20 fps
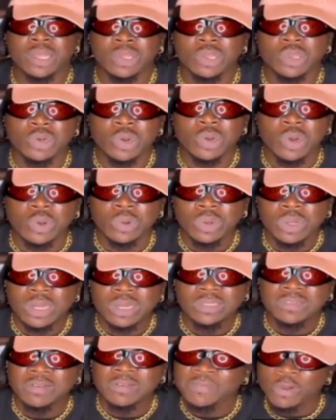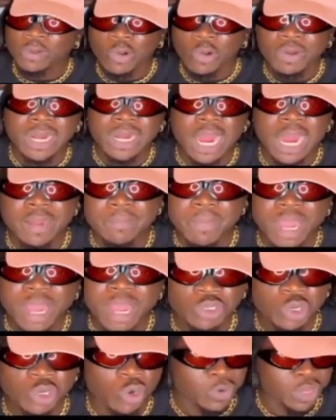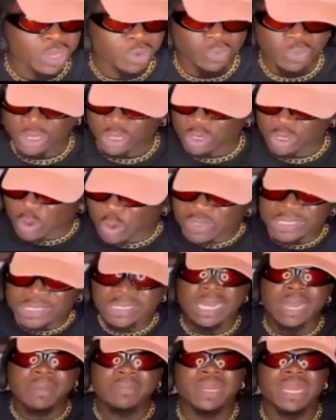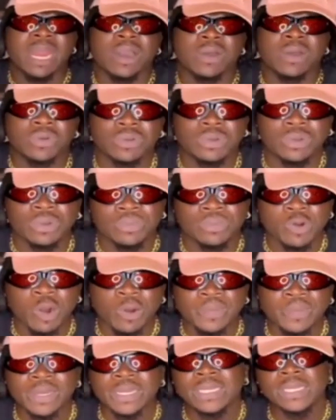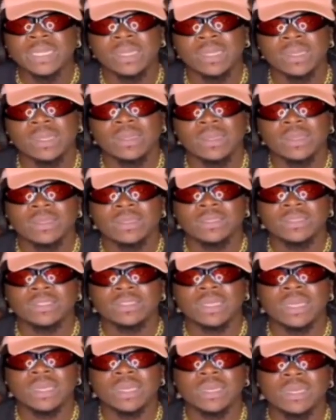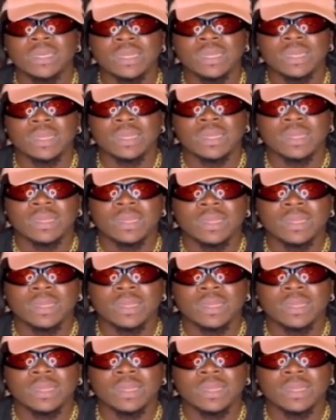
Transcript: you know, to Florida and make sure we stem it out properly. See, I'm